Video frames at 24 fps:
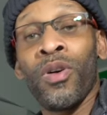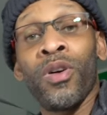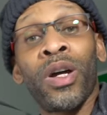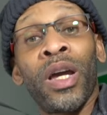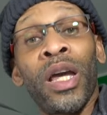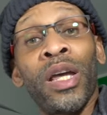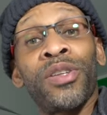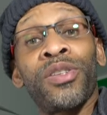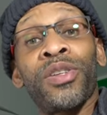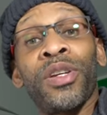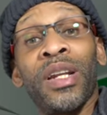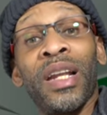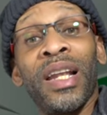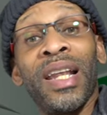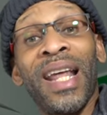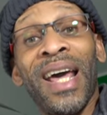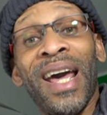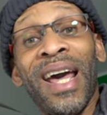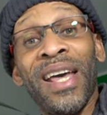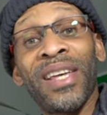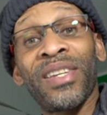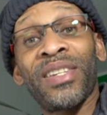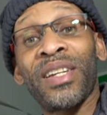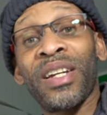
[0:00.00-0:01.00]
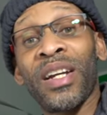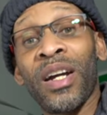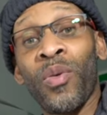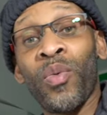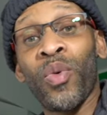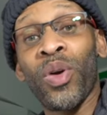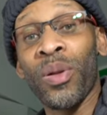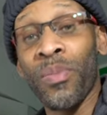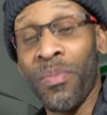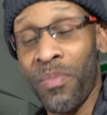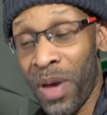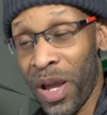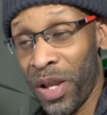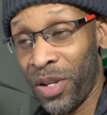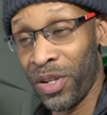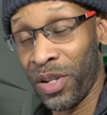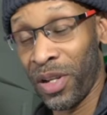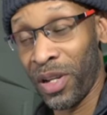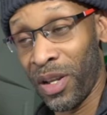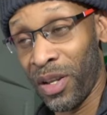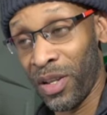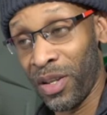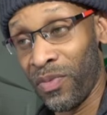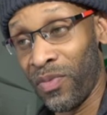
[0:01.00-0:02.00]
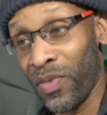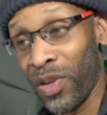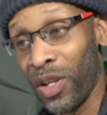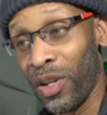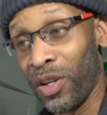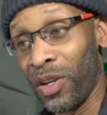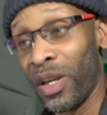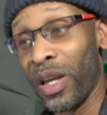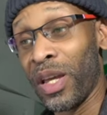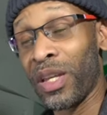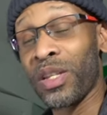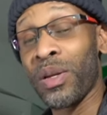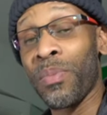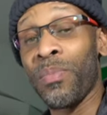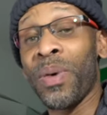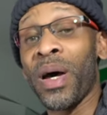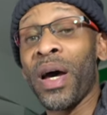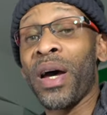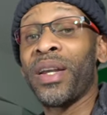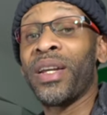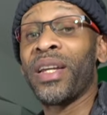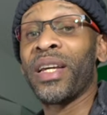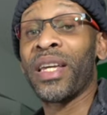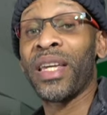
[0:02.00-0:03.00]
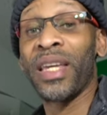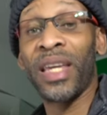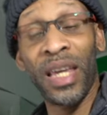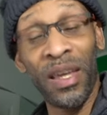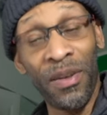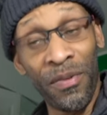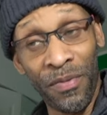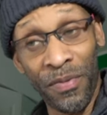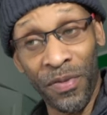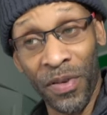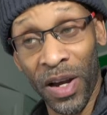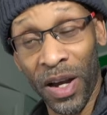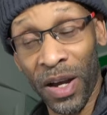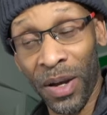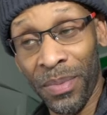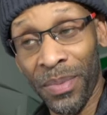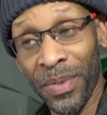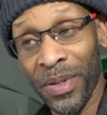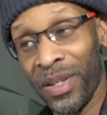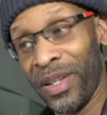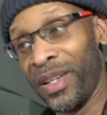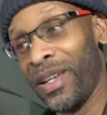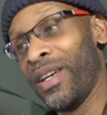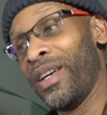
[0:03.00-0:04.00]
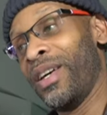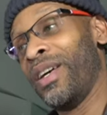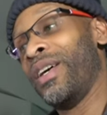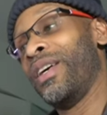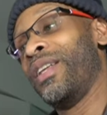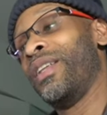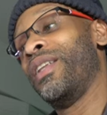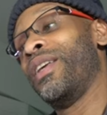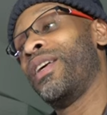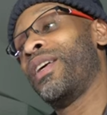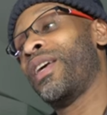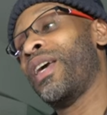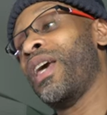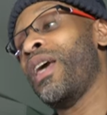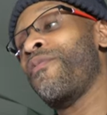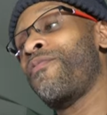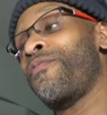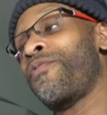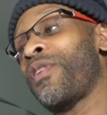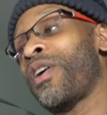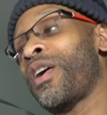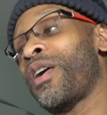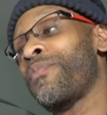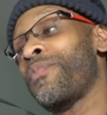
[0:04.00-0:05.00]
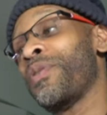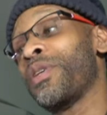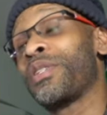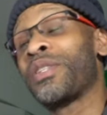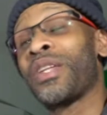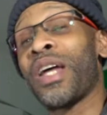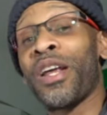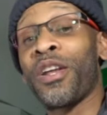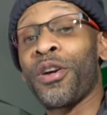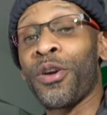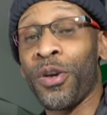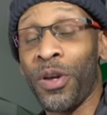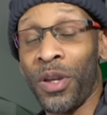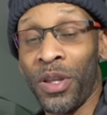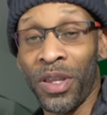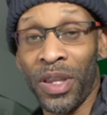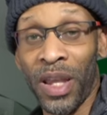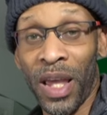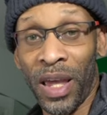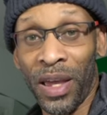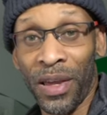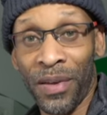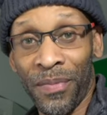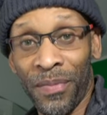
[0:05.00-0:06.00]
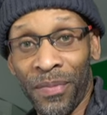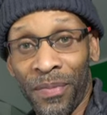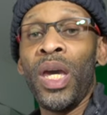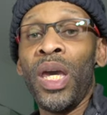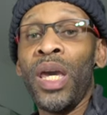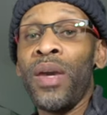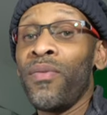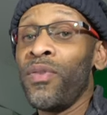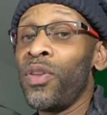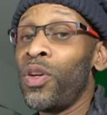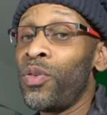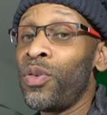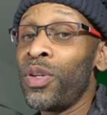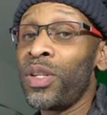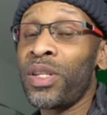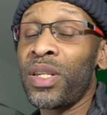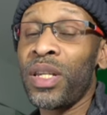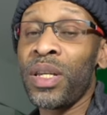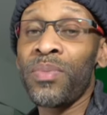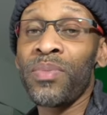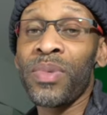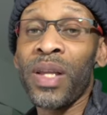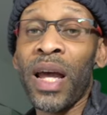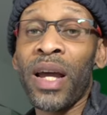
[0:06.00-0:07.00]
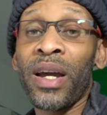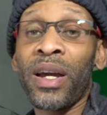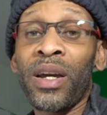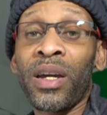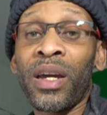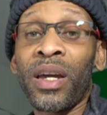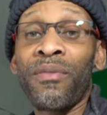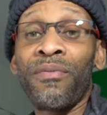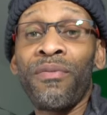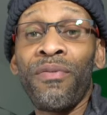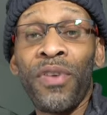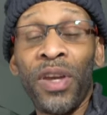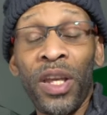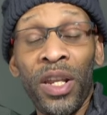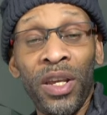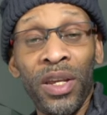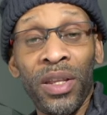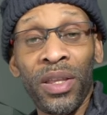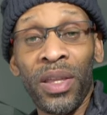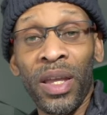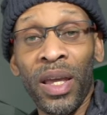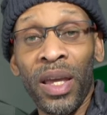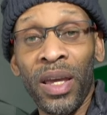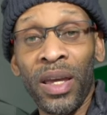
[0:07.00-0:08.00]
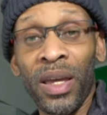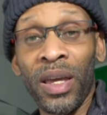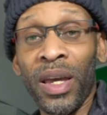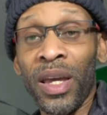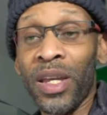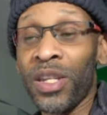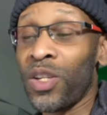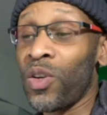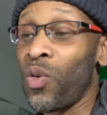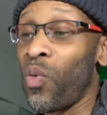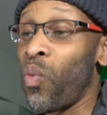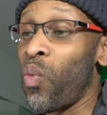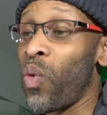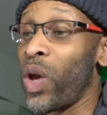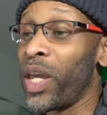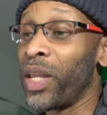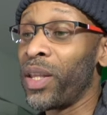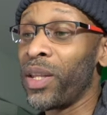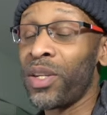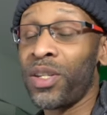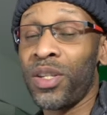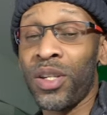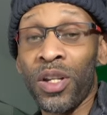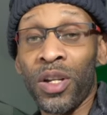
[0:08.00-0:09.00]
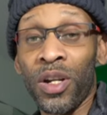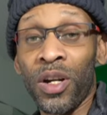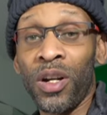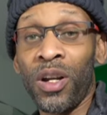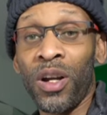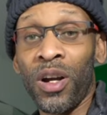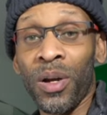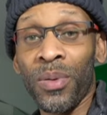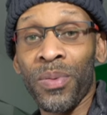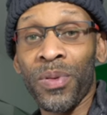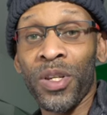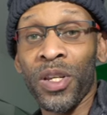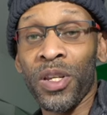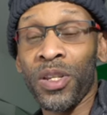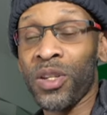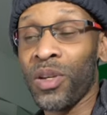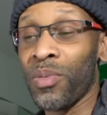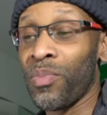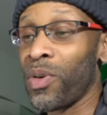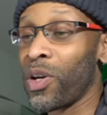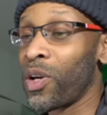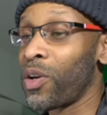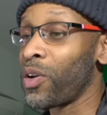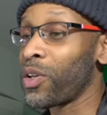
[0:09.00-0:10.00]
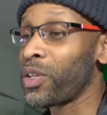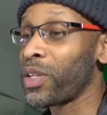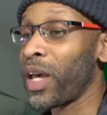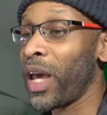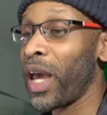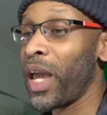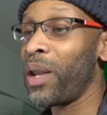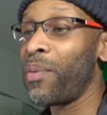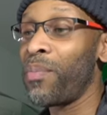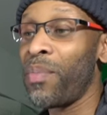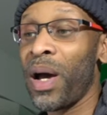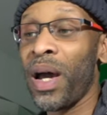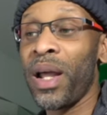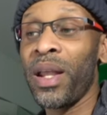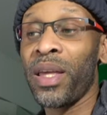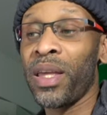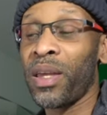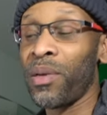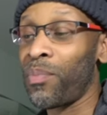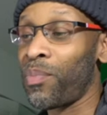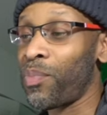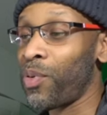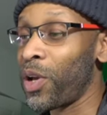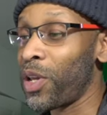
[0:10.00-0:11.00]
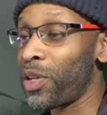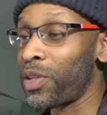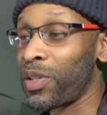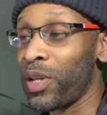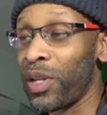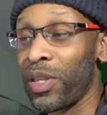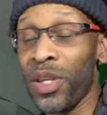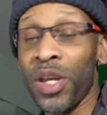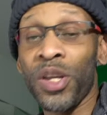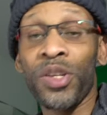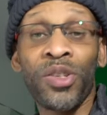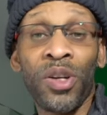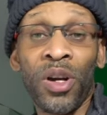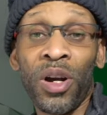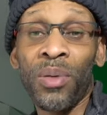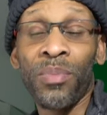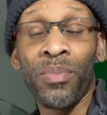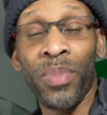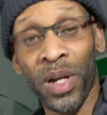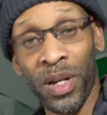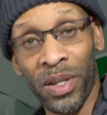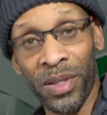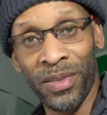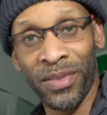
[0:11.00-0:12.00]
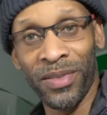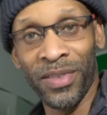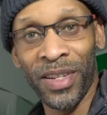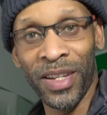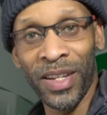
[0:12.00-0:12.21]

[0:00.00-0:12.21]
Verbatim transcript: Okay, so the last thing I want to mention in this video is about the key fob. The key fob is not a good thing. Even though it seems like a convenient thing, it's a weakness in your alarm system because anybody can press the disarm button.